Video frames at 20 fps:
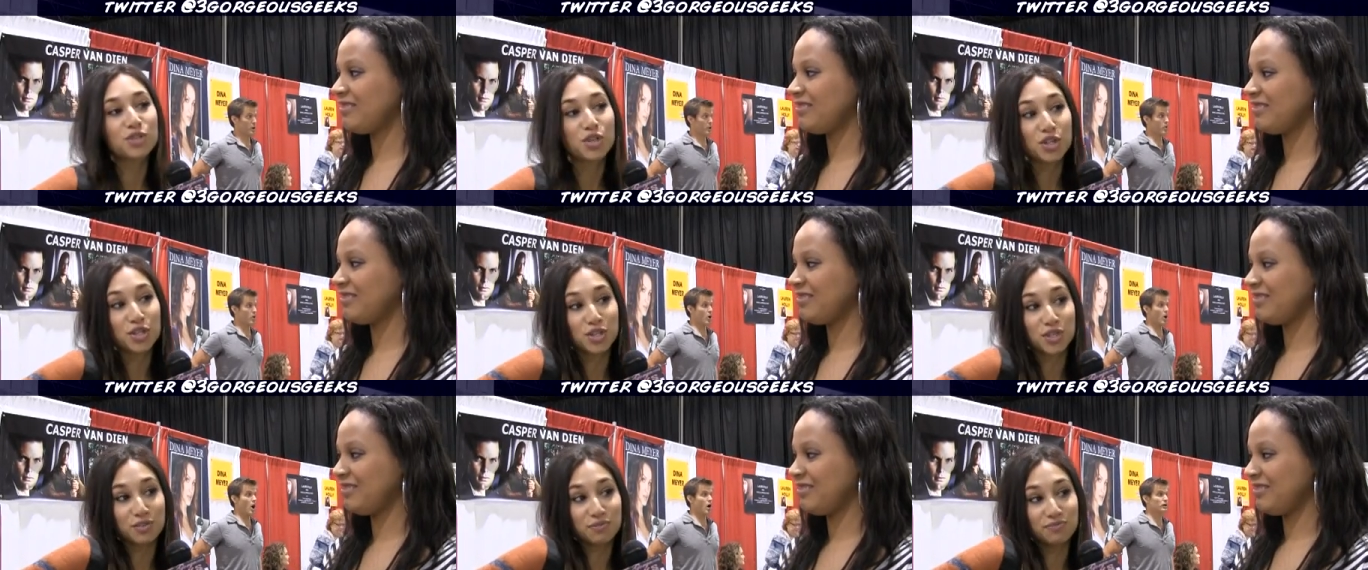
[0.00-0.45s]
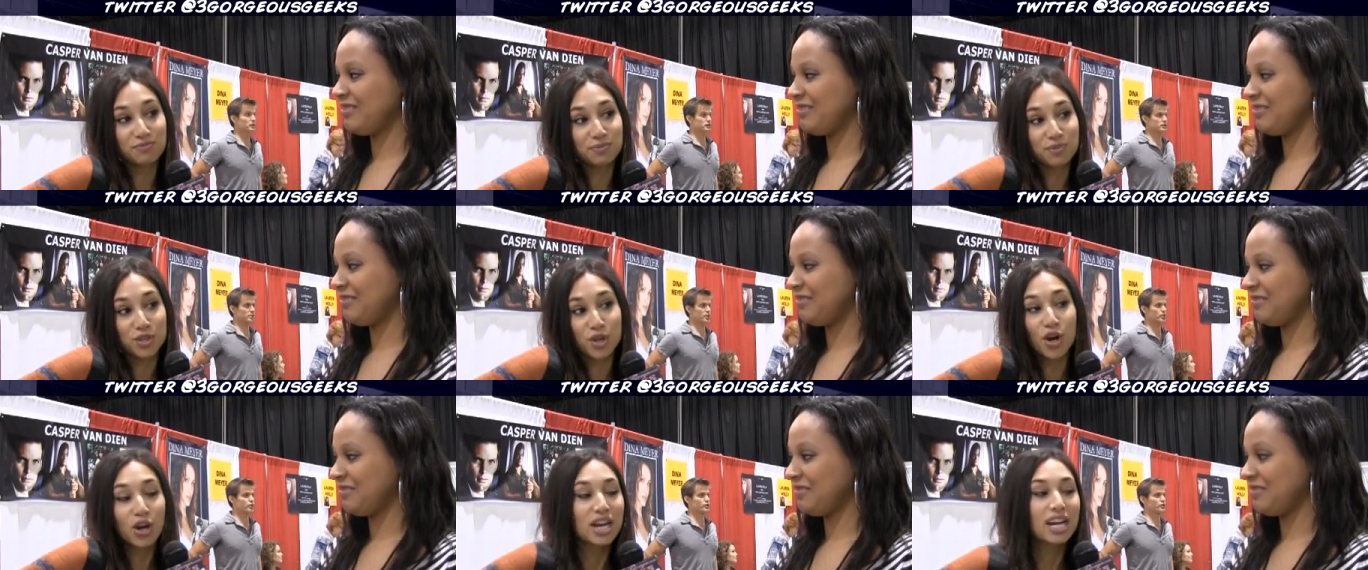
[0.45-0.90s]
Speaker 1: just
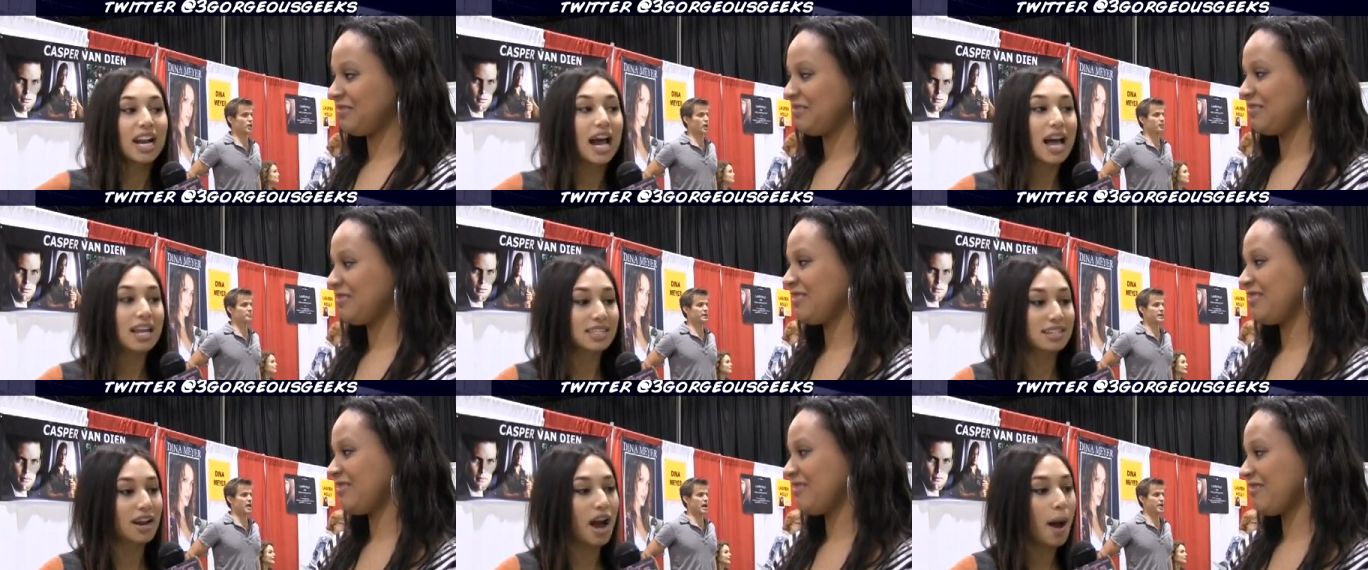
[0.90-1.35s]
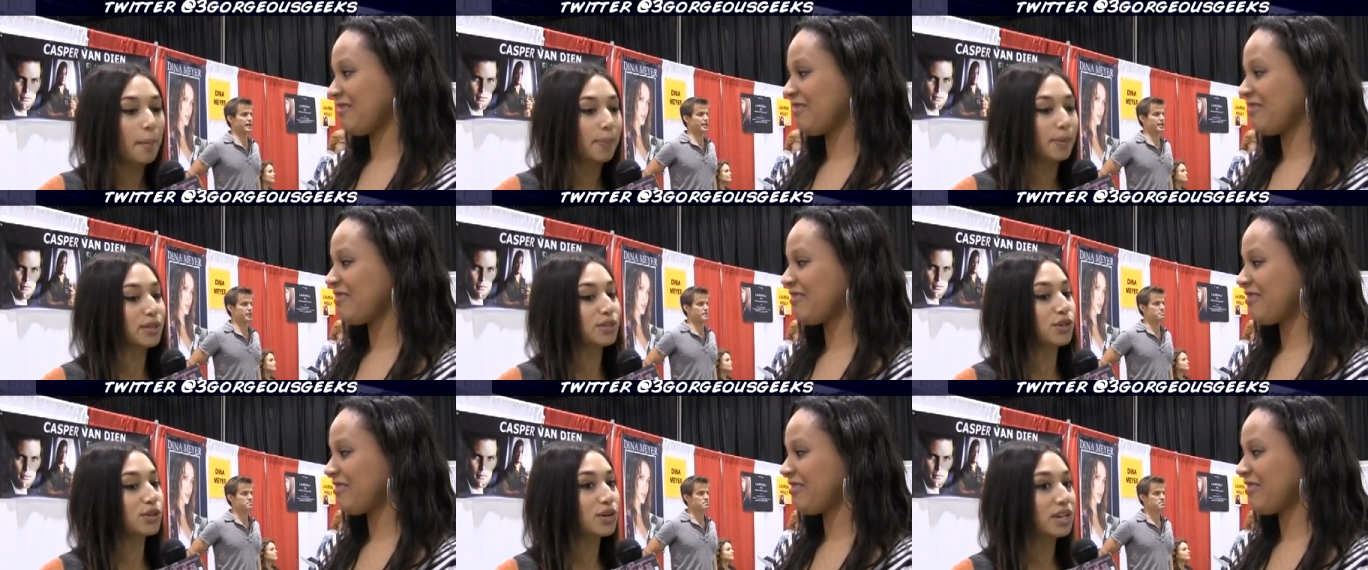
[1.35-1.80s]
took it as an
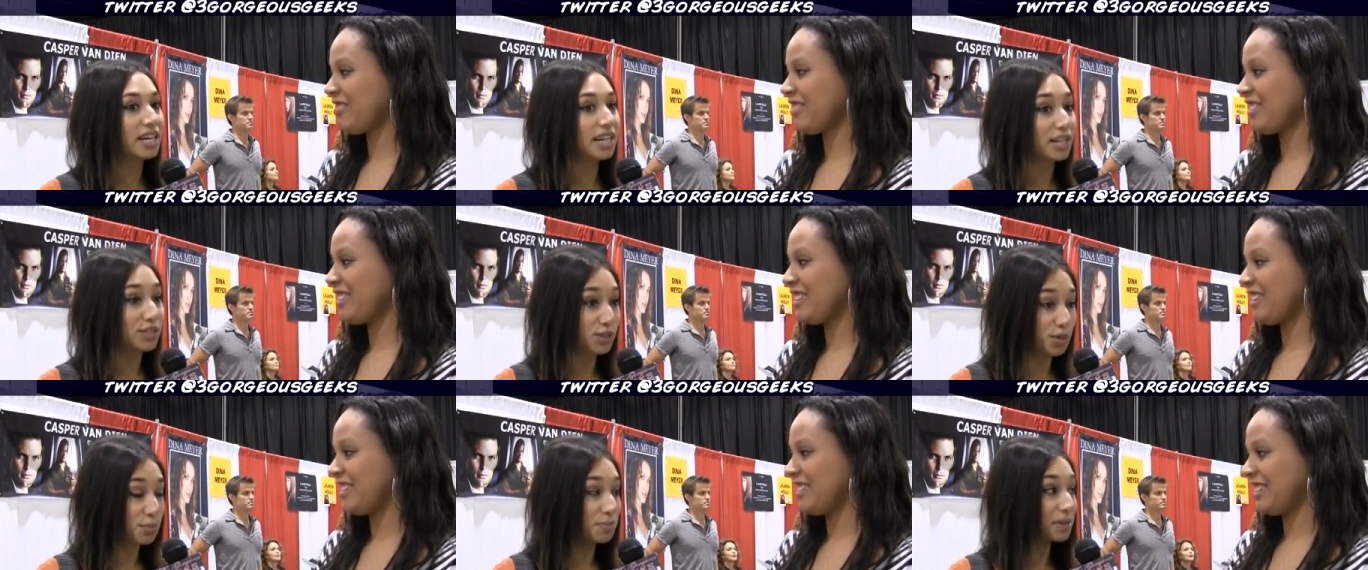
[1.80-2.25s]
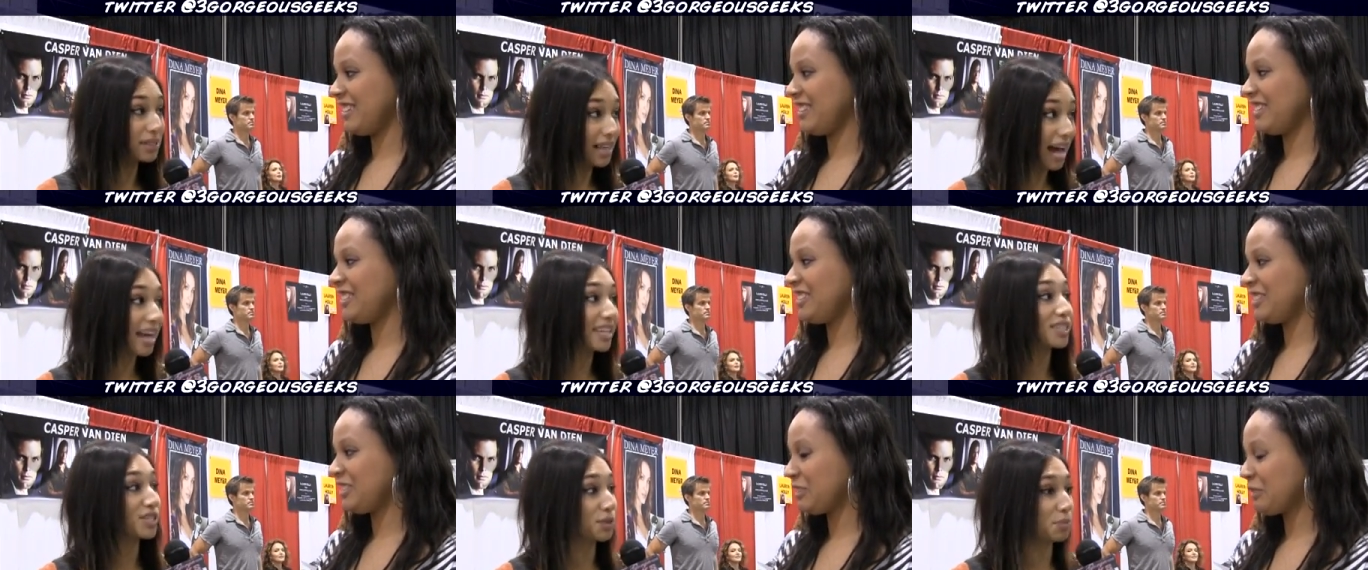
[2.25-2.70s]
opportunity to
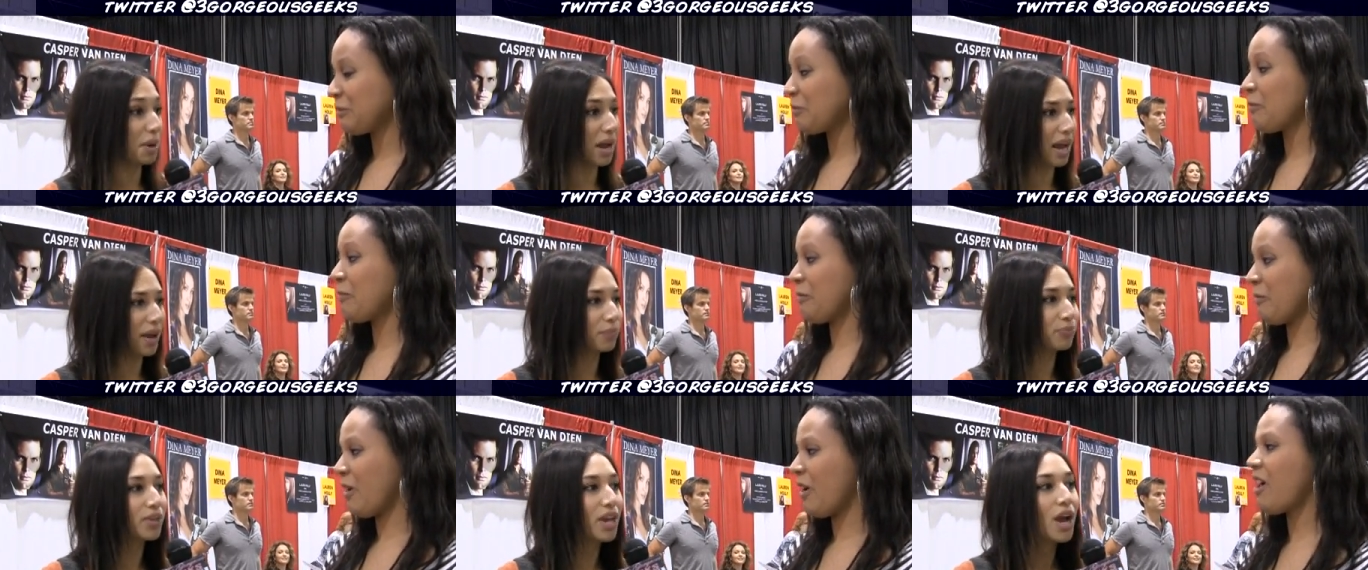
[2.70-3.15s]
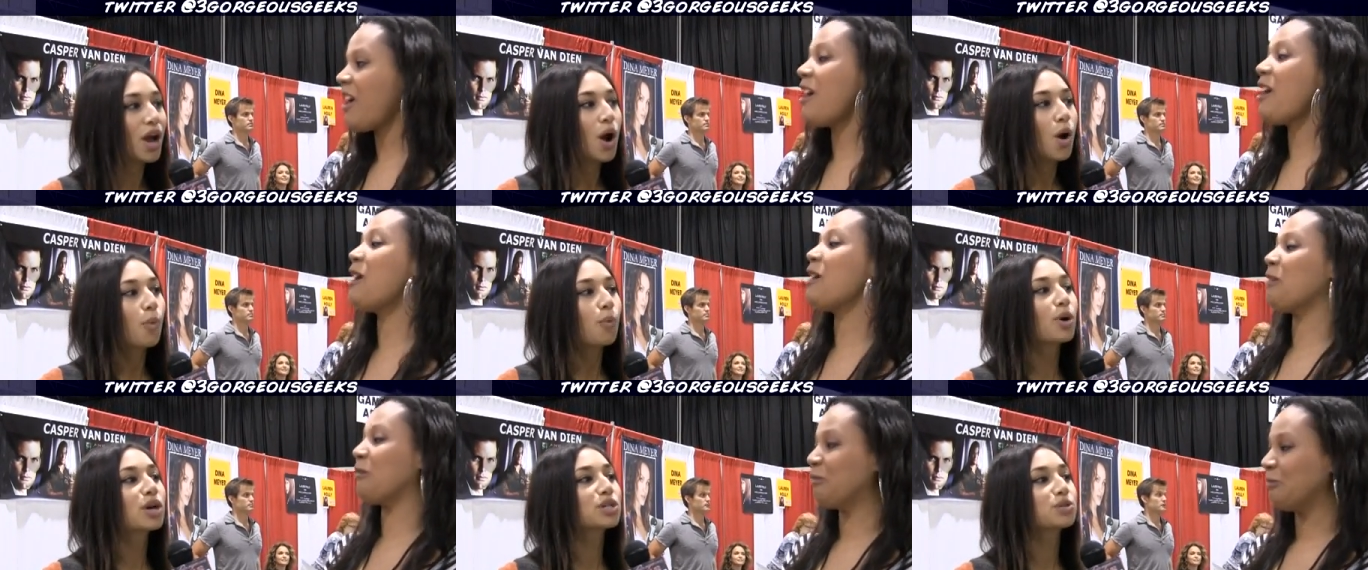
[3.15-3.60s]
molest me,
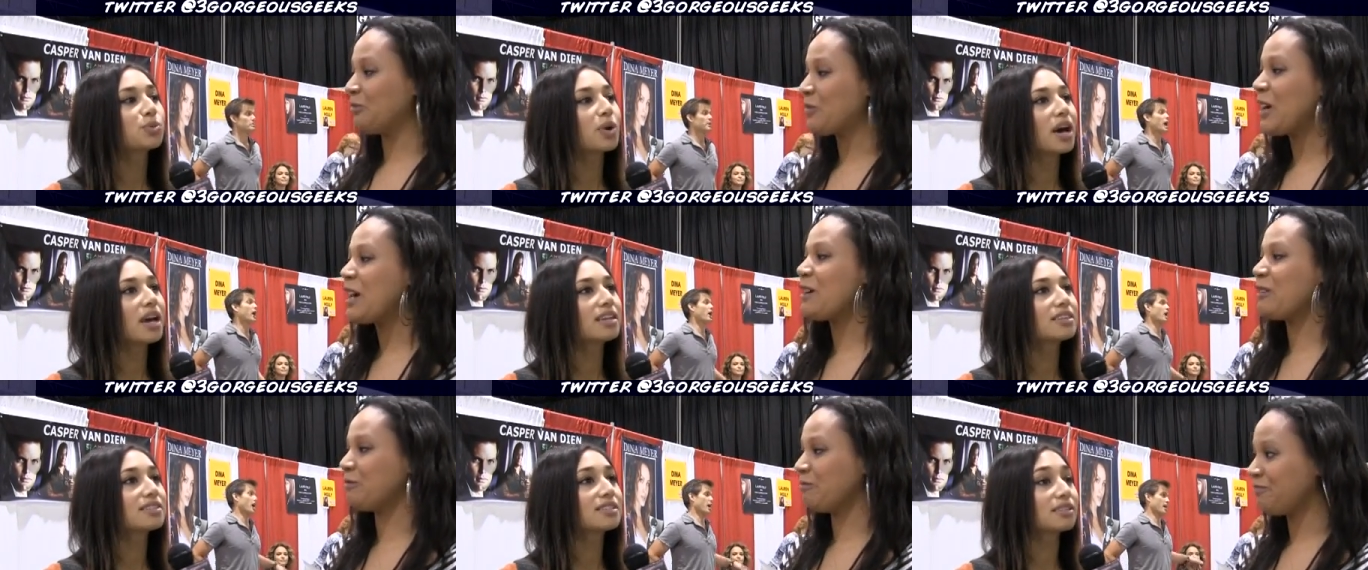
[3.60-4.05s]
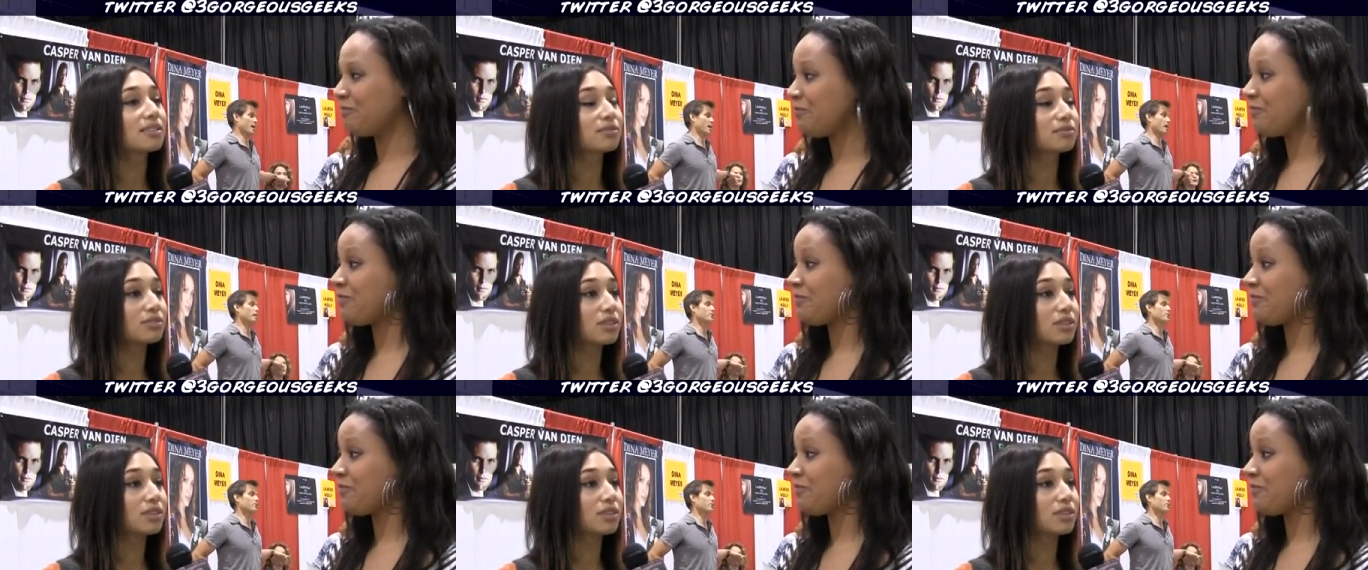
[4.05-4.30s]
which was